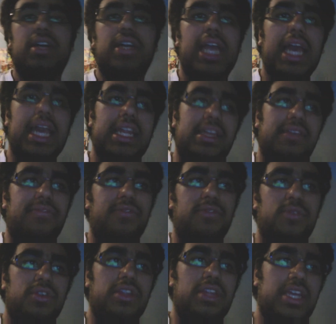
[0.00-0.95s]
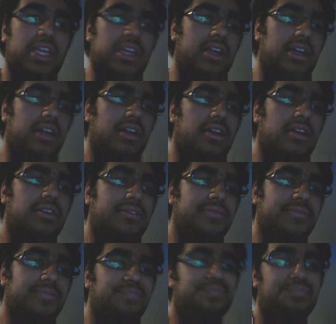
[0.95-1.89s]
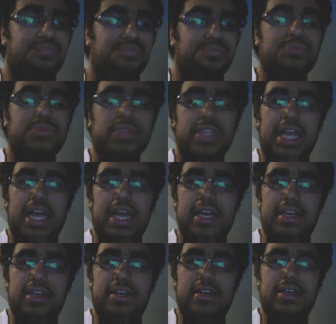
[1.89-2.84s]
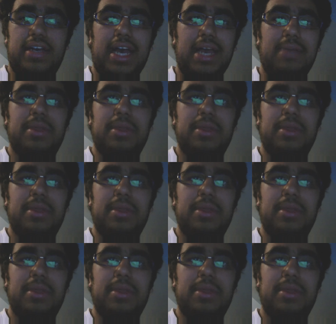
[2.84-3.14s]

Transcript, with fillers: a caddy for the uh, that uh,